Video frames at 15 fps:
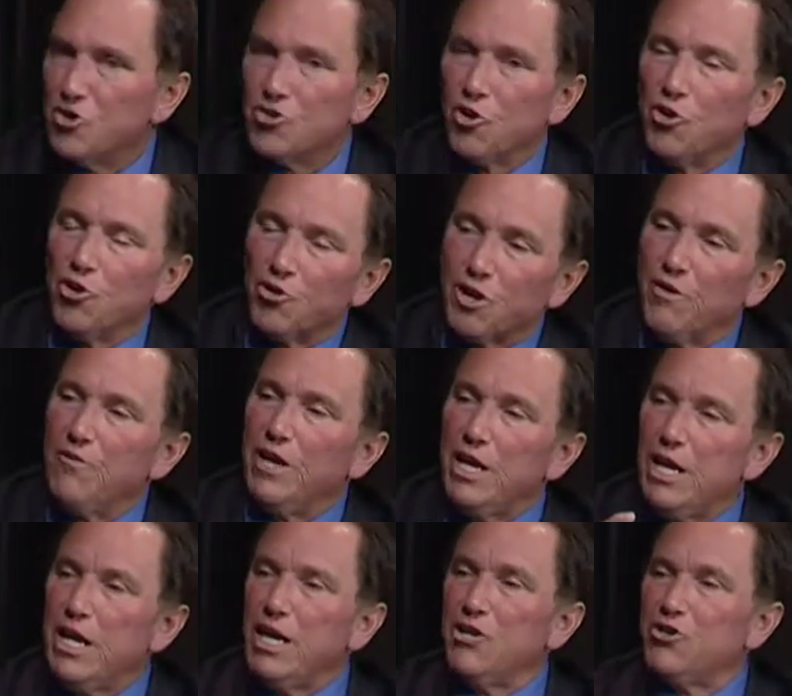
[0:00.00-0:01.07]
So you're giving
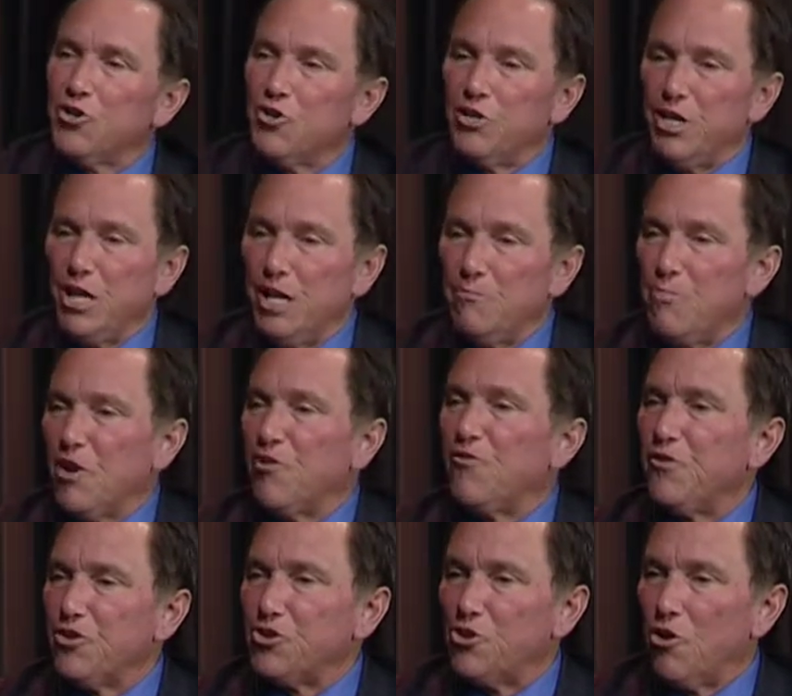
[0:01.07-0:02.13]
each of the
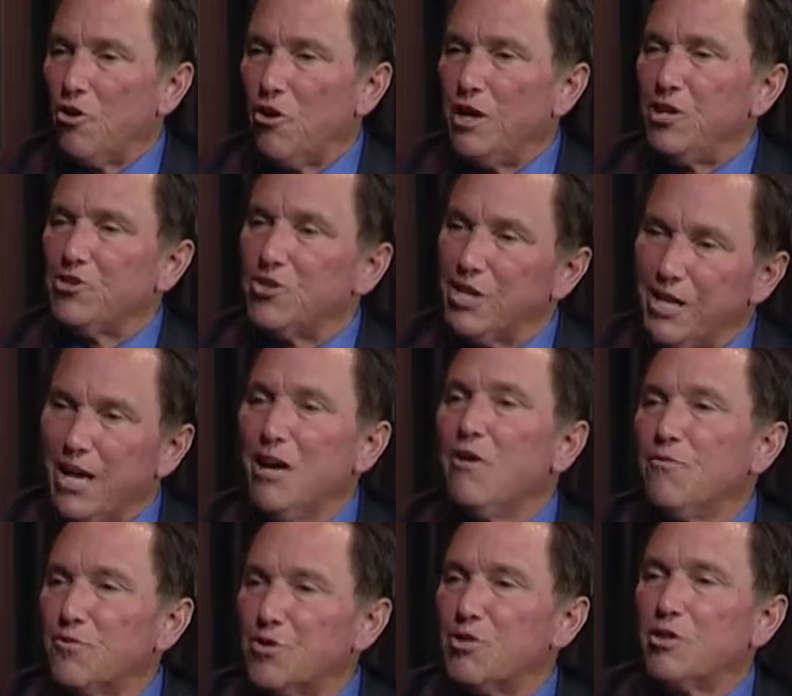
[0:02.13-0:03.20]
beneficiaries
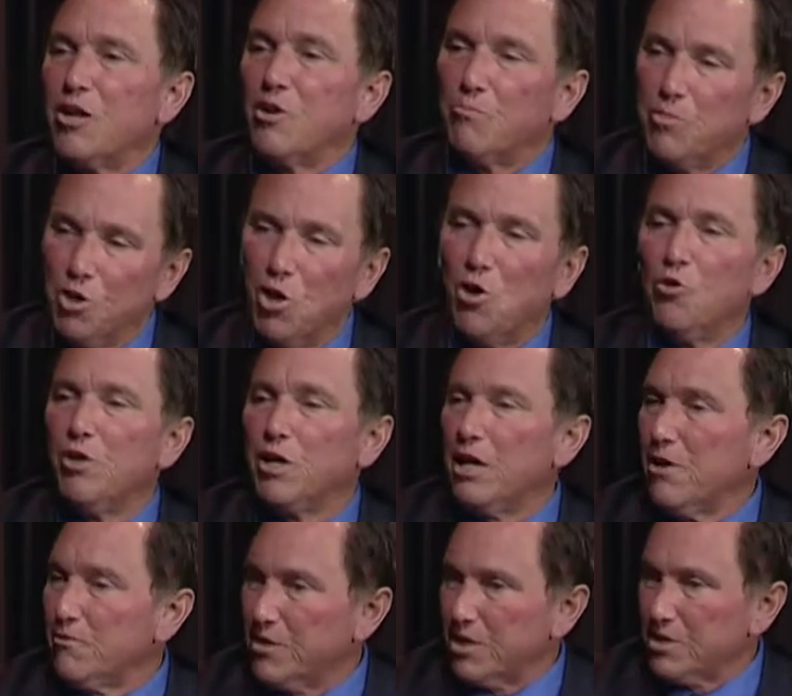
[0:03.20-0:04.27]
gifts that are below the
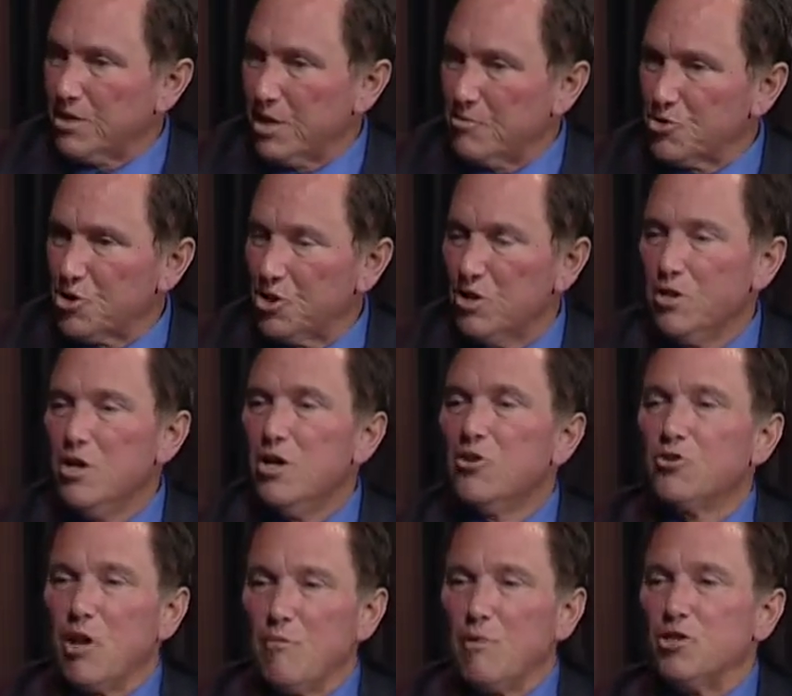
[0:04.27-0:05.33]
gift exemption.
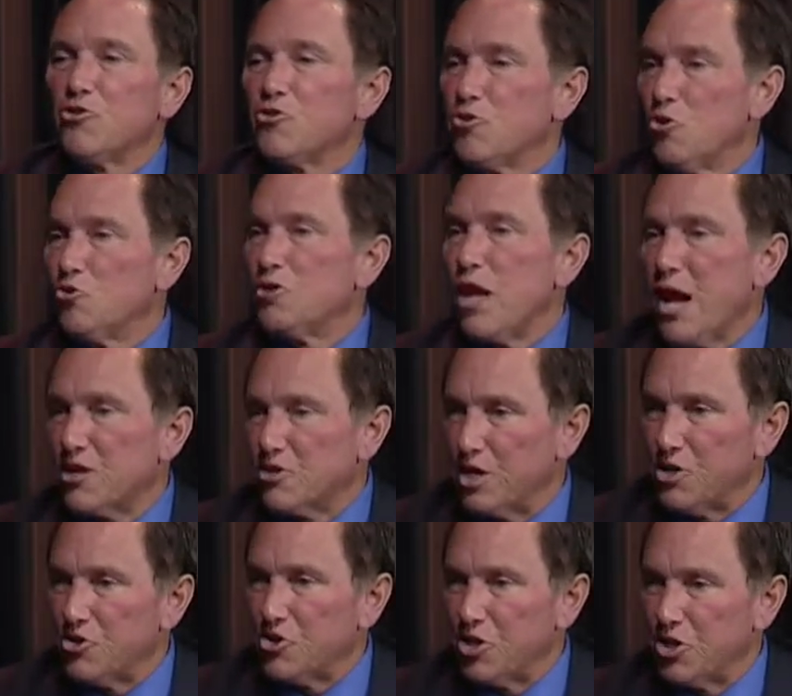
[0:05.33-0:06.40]
So that means there's no
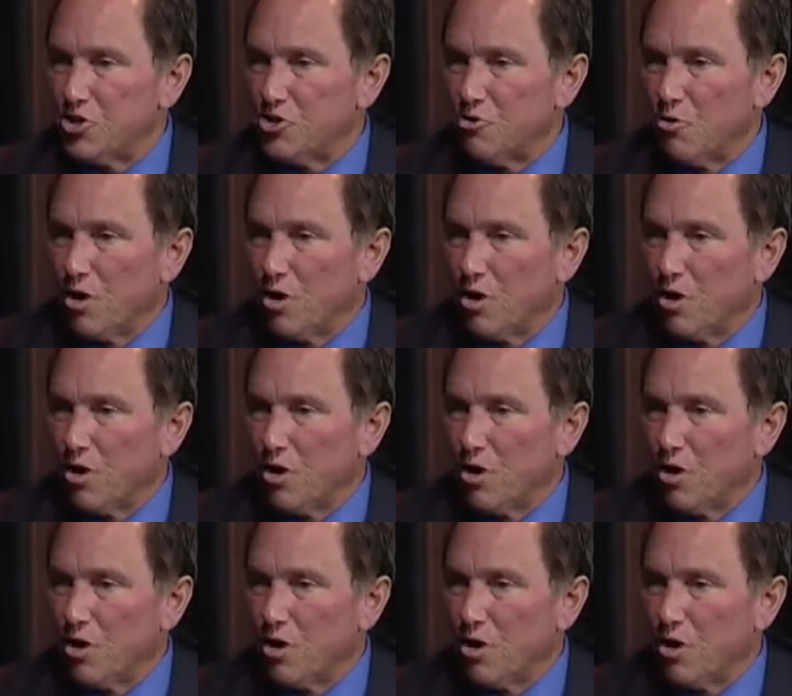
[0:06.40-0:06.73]
taxation issue